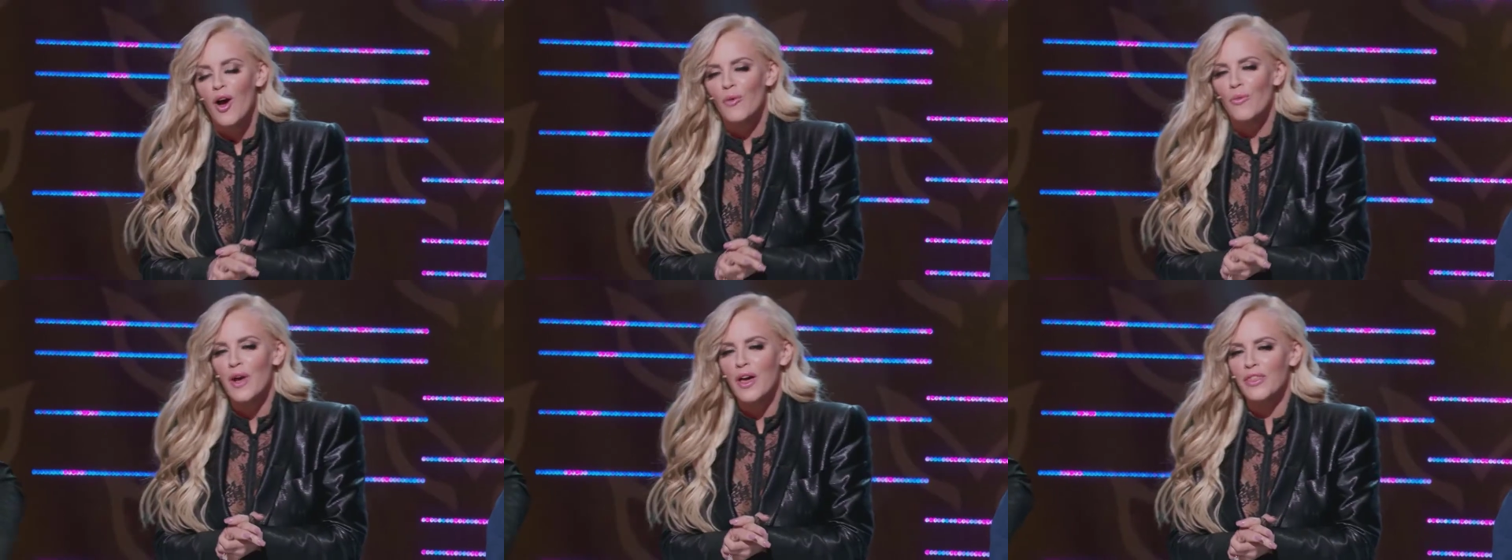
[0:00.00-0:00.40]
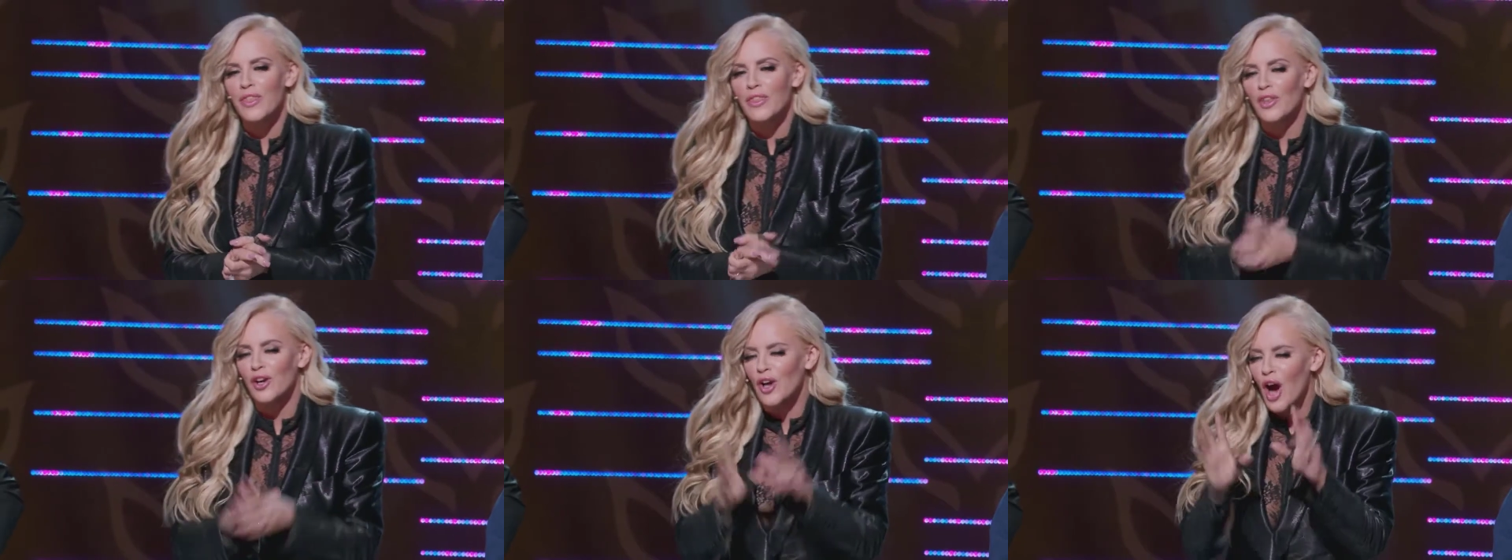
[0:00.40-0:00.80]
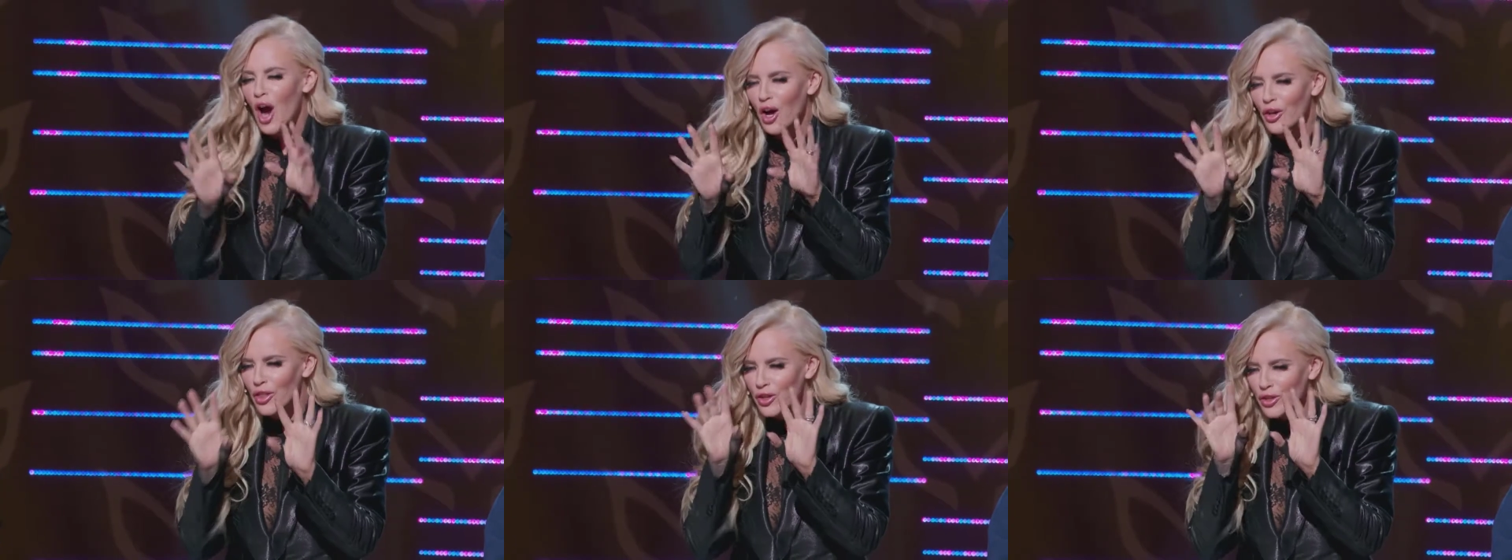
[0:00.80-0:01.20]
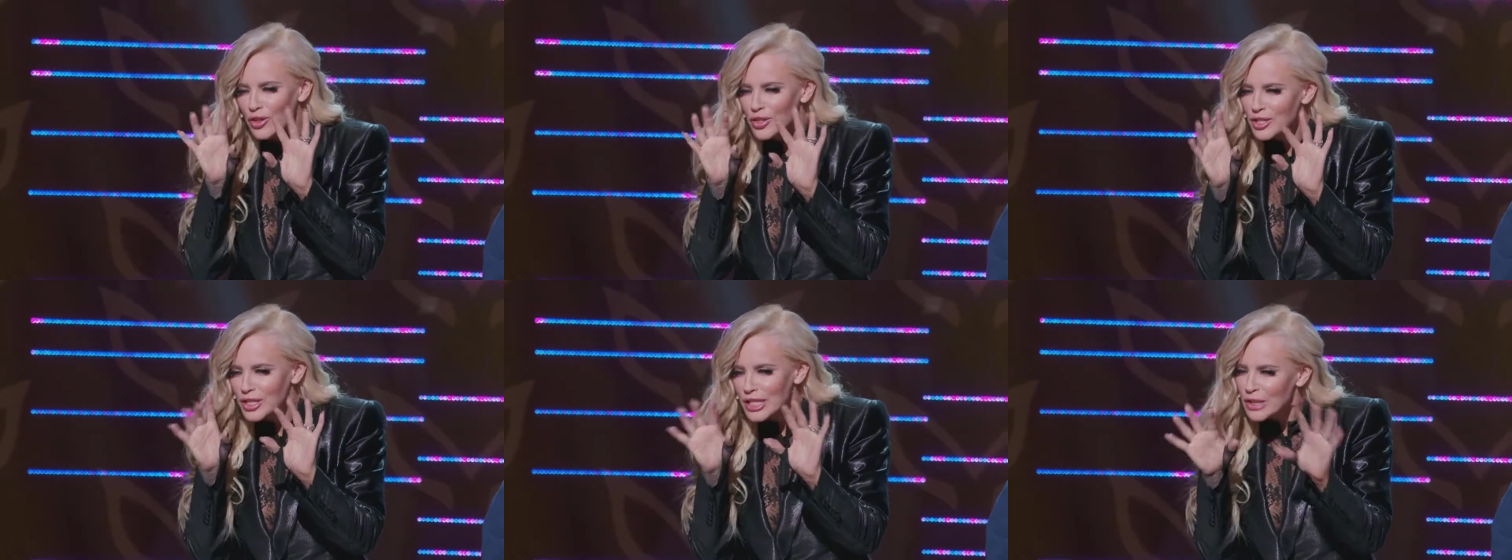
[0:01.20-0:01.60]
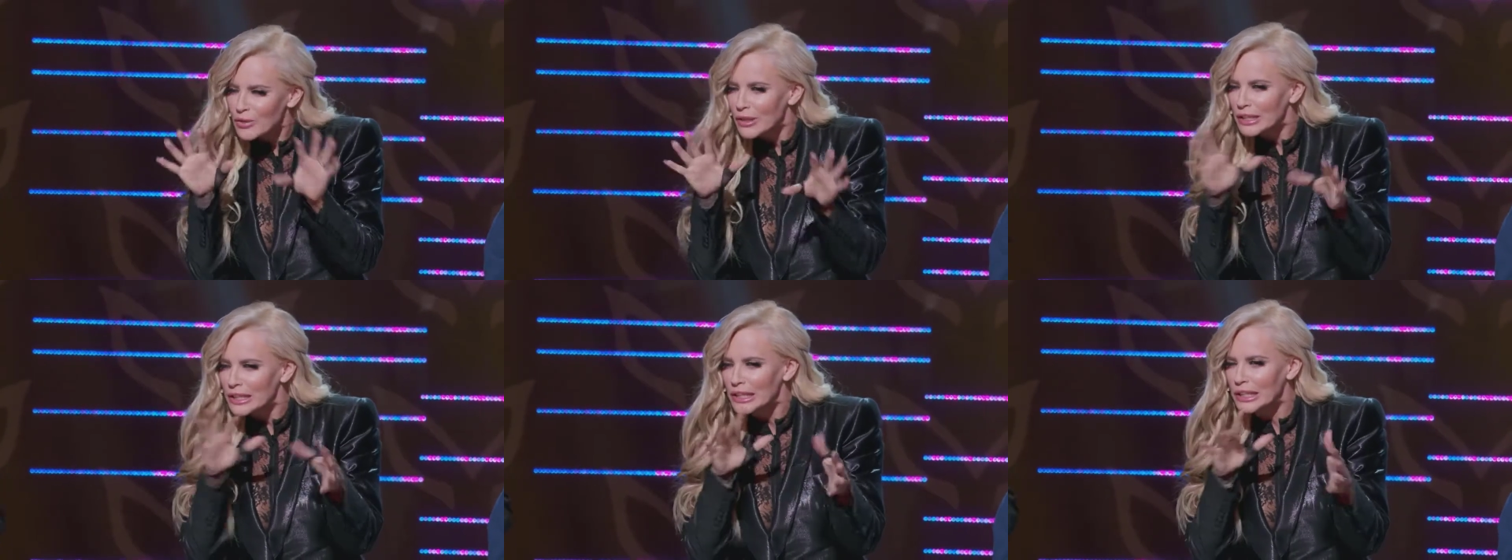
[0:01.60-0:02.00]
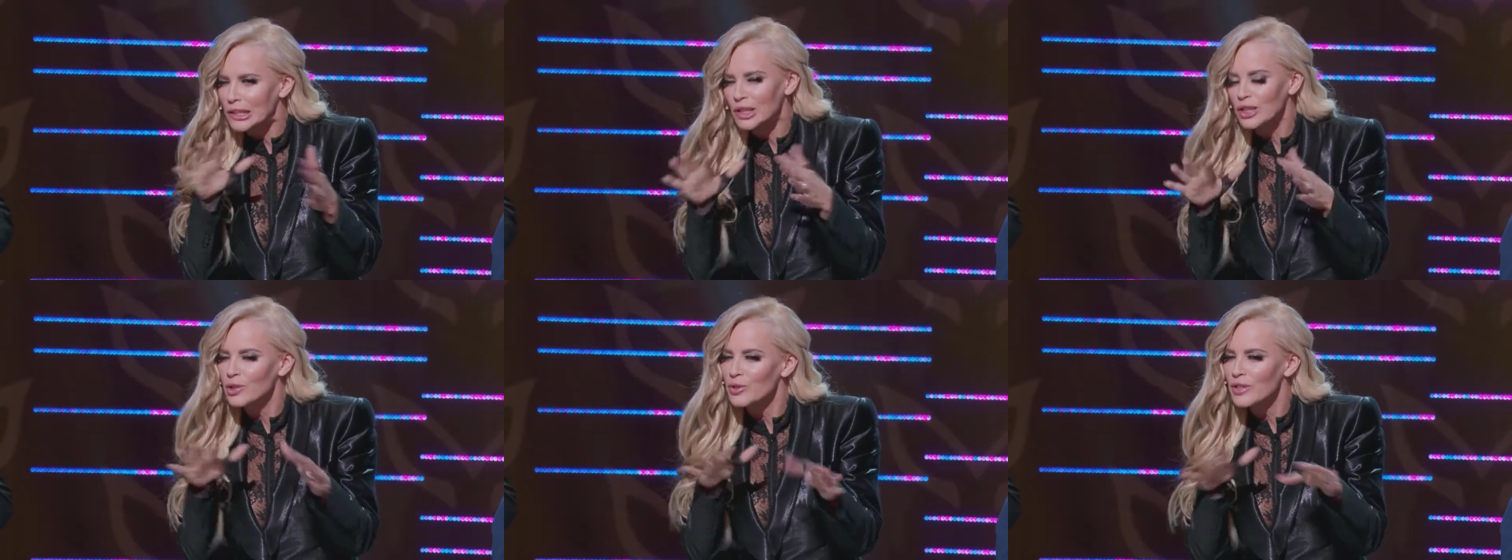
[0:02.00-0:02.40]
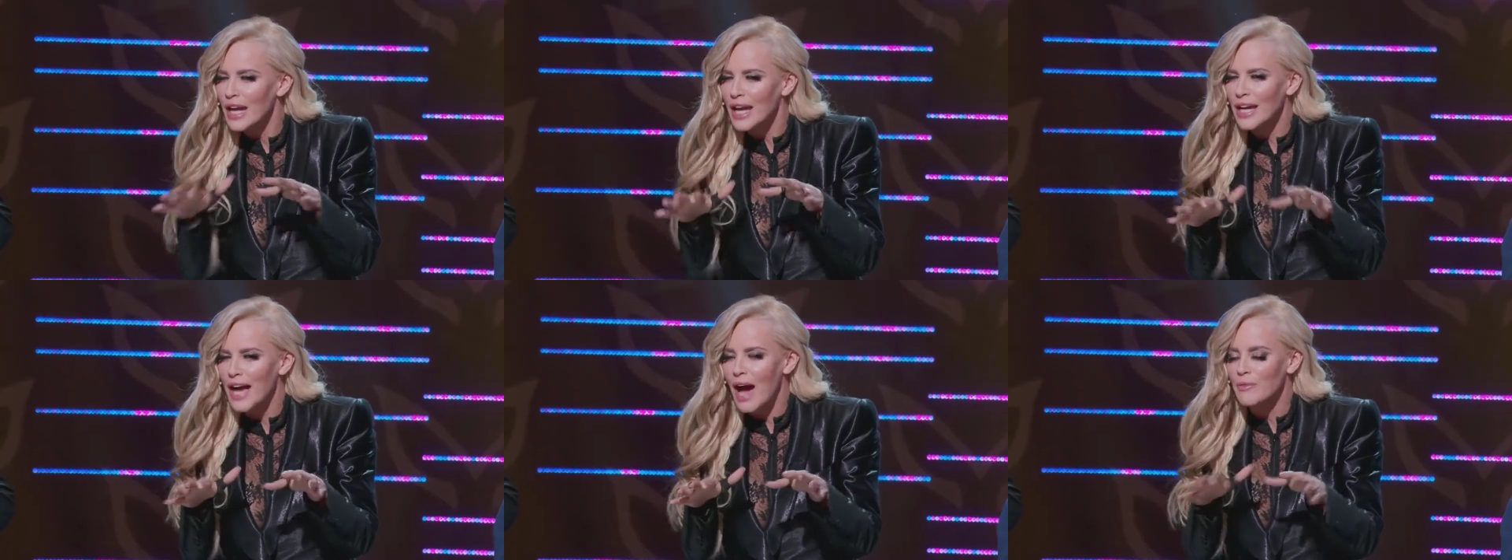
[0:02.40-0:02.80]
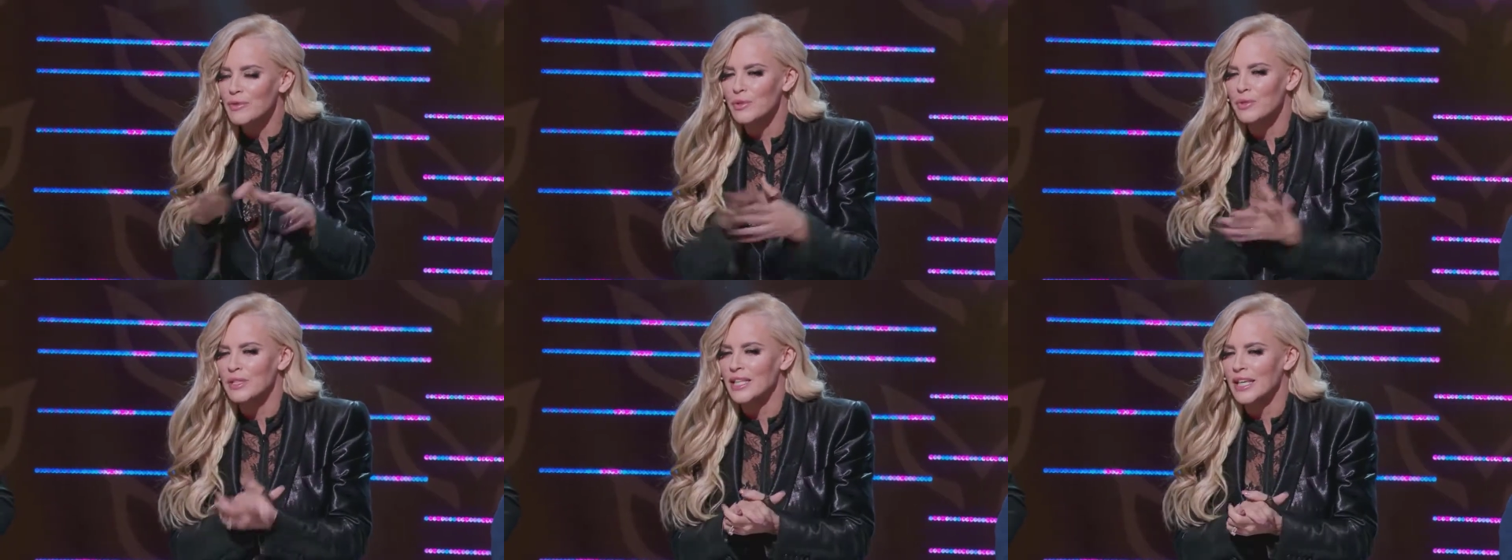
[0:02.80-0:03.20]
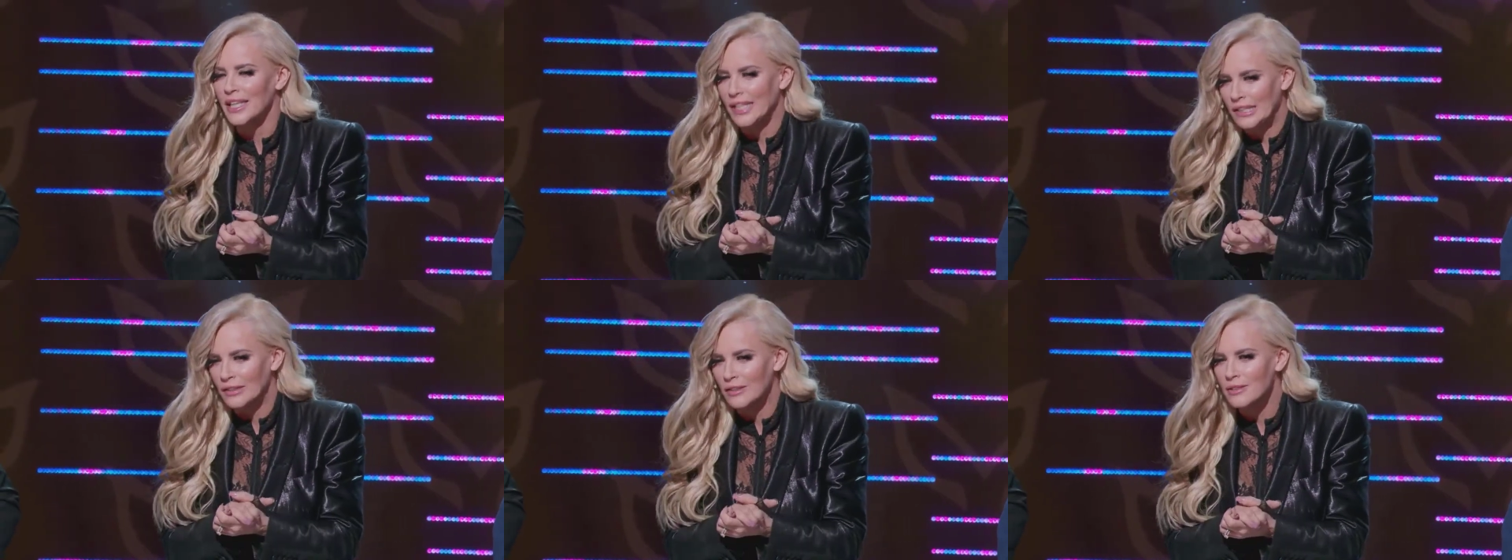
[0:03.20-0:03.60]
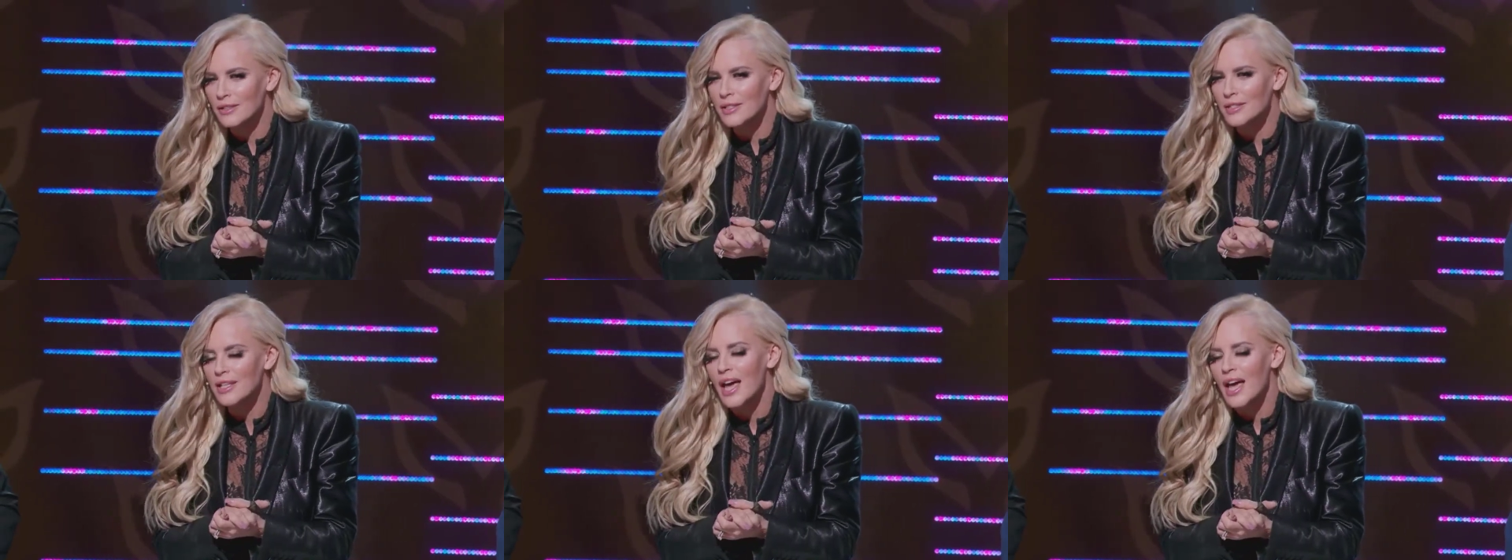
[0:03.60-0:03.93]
with the secret little clue that I got, which was the hills.